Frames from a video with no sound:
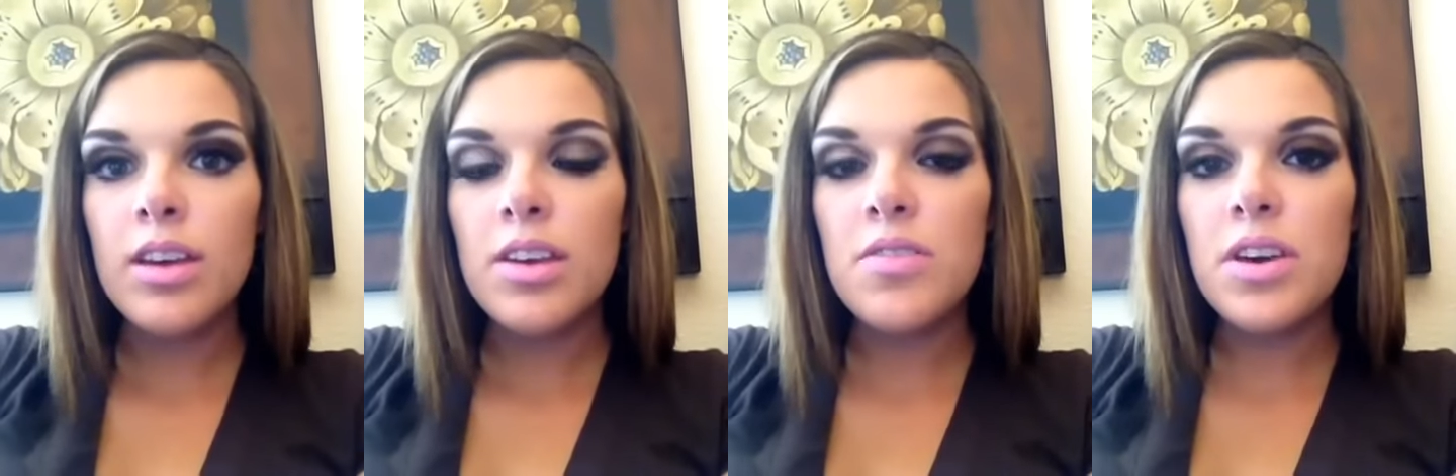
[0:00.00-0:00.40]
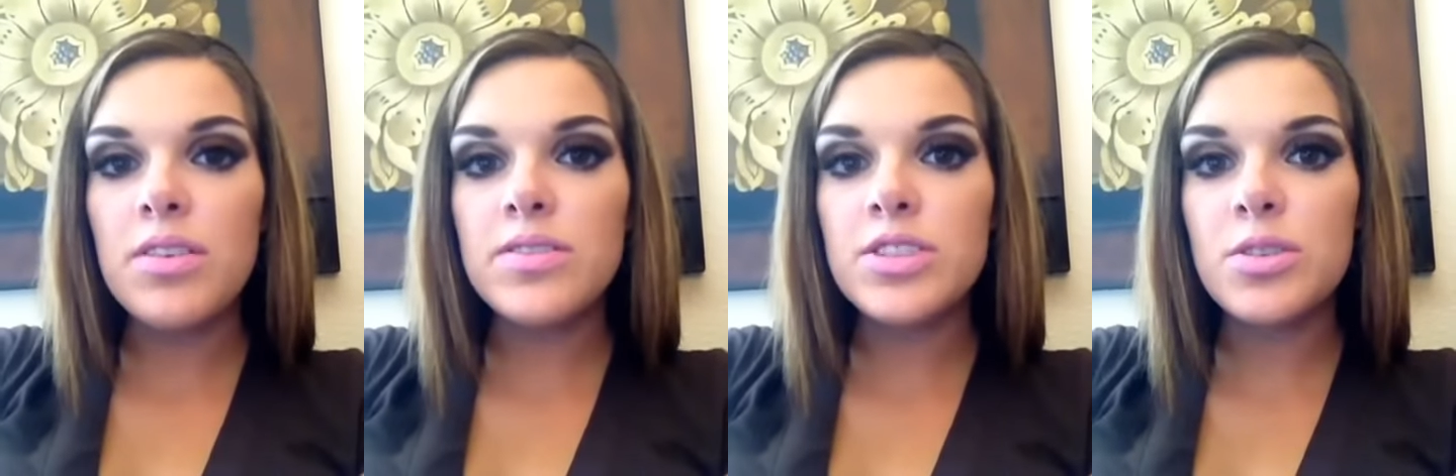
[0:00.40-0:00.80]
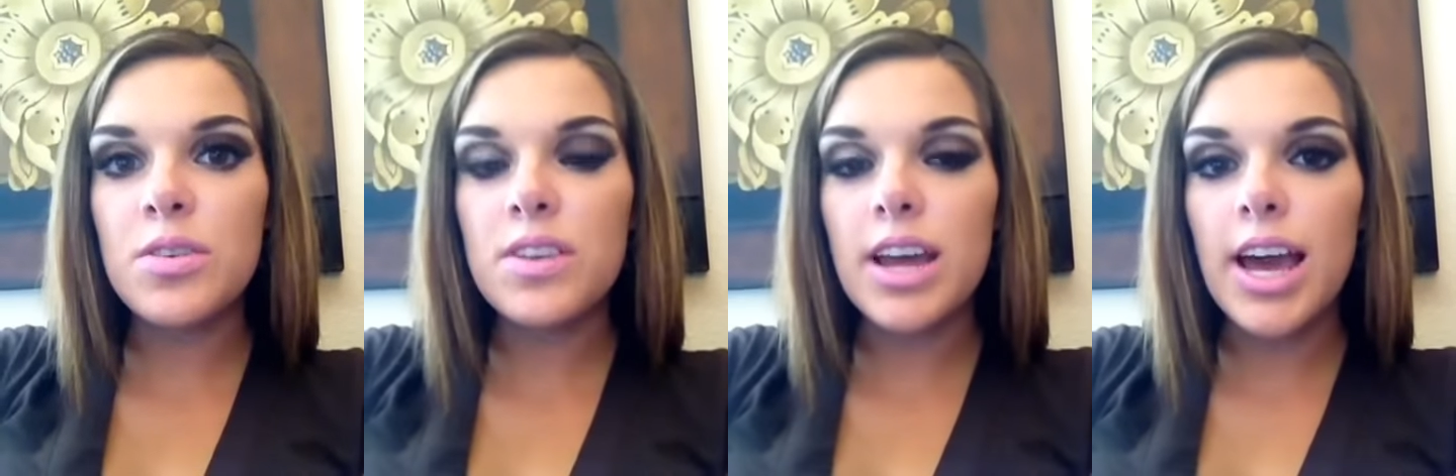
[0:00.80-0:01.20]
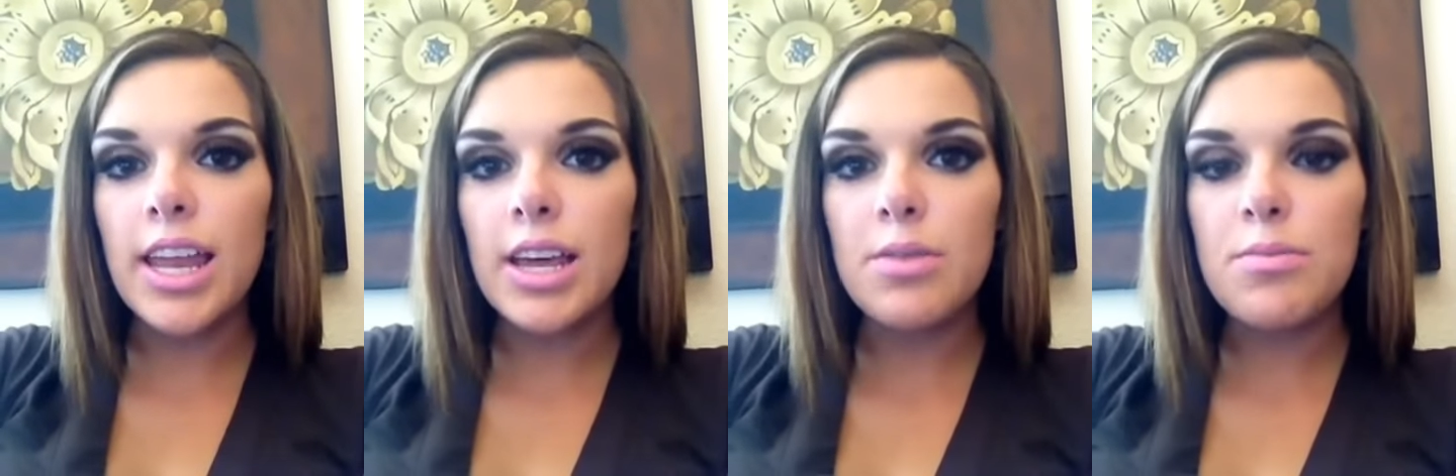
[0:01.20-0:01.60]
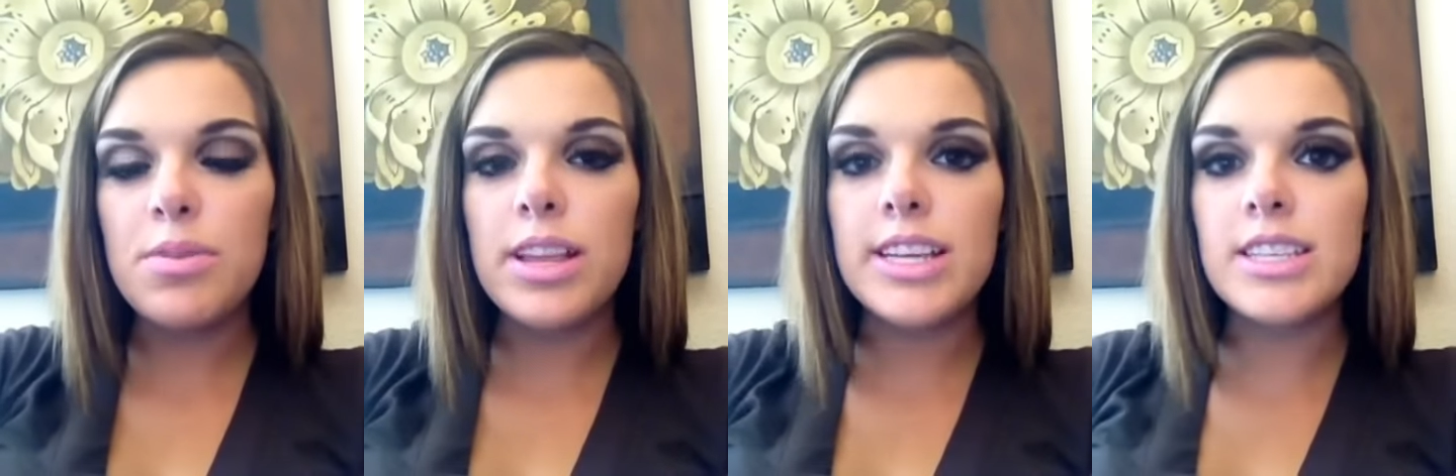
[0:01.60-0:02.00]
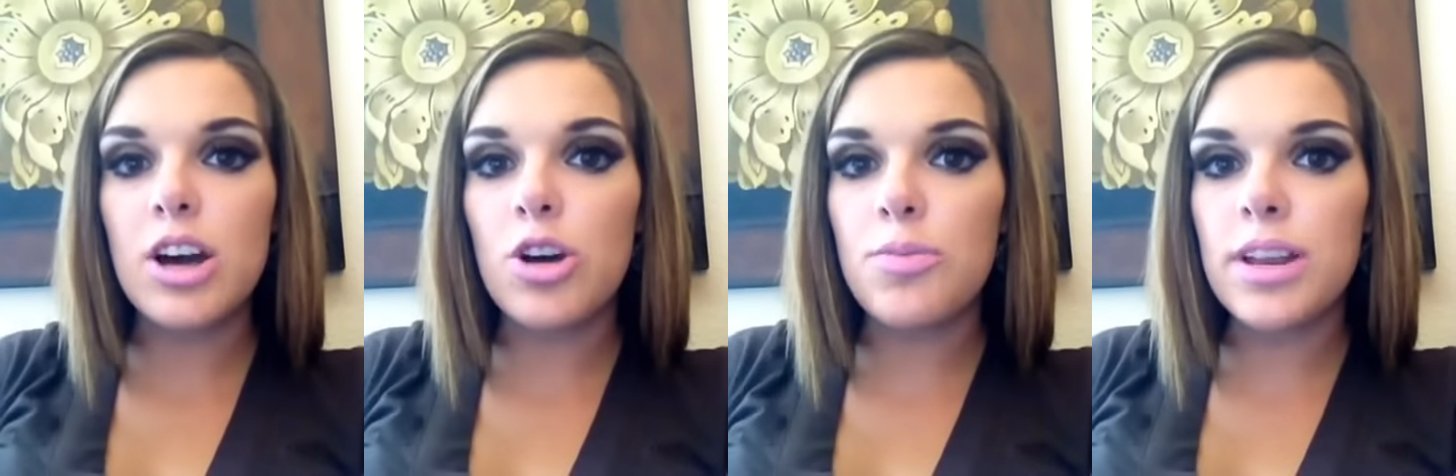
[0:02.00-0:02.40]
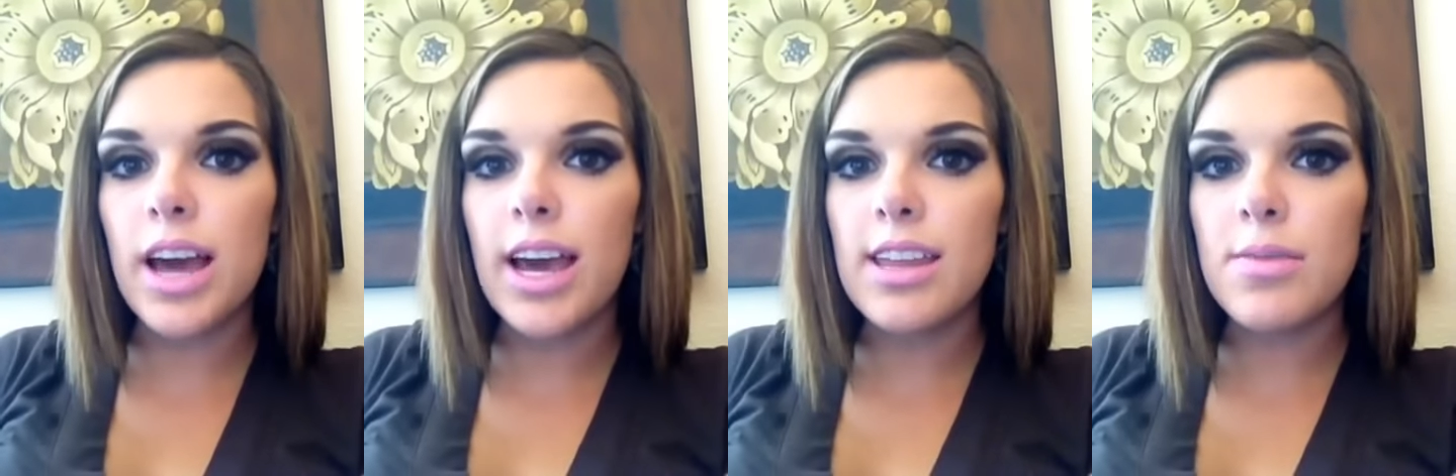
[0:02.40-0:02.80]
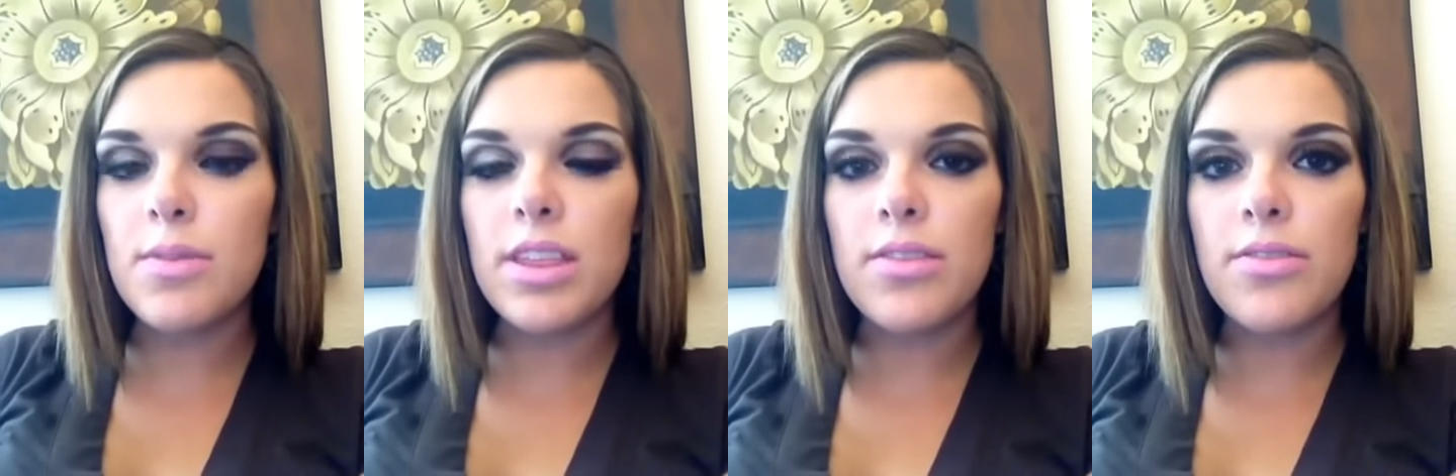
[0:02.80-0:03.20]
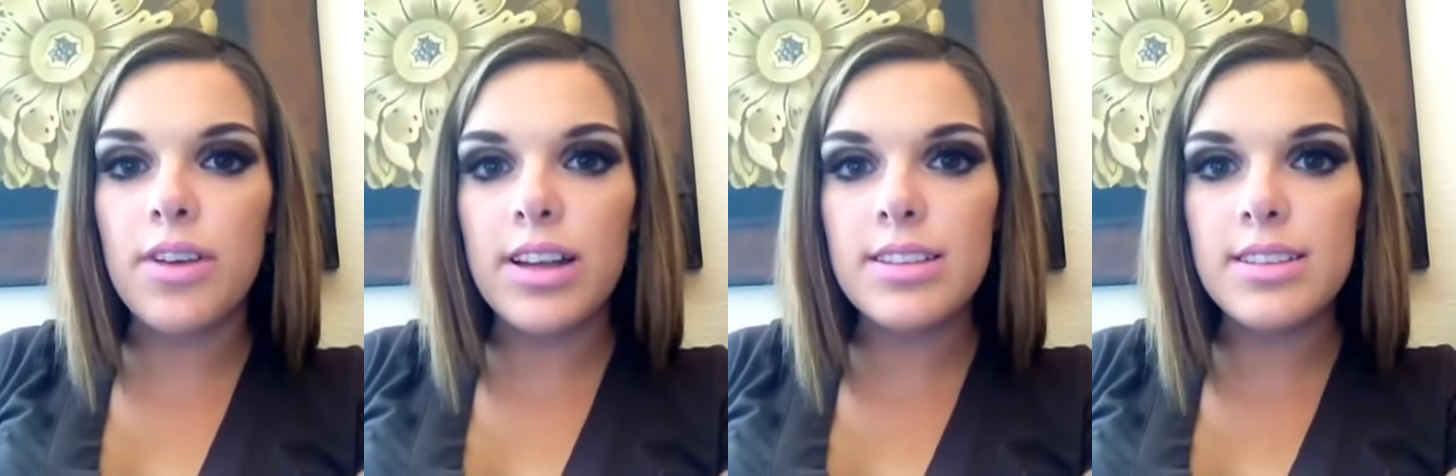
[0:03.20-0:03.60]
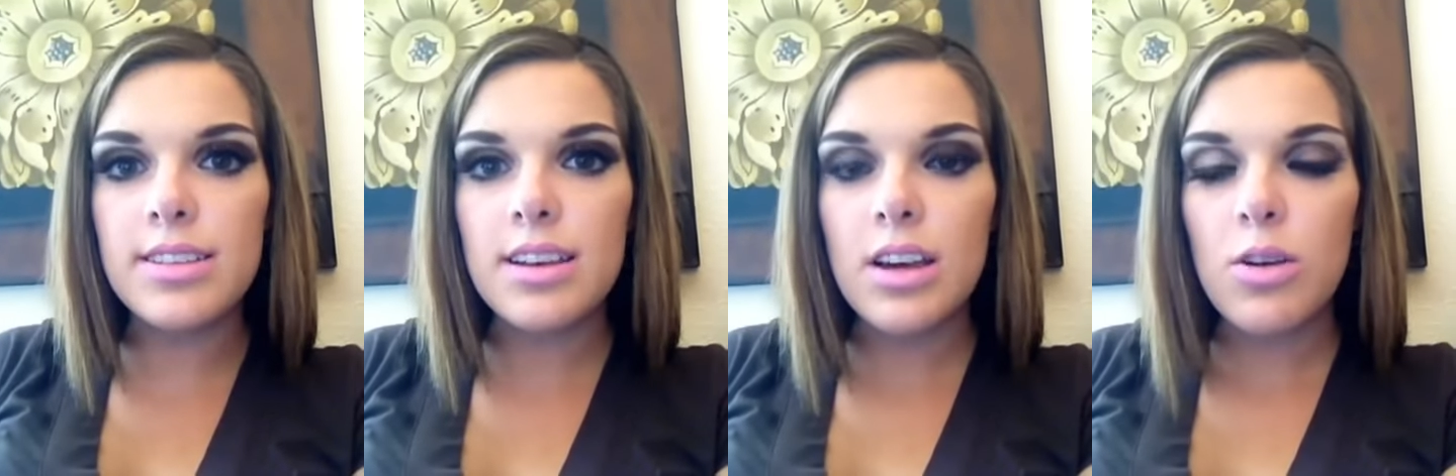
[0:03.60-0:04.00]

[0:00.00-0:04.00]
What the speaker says: If you have two of an item, place the open item in the front,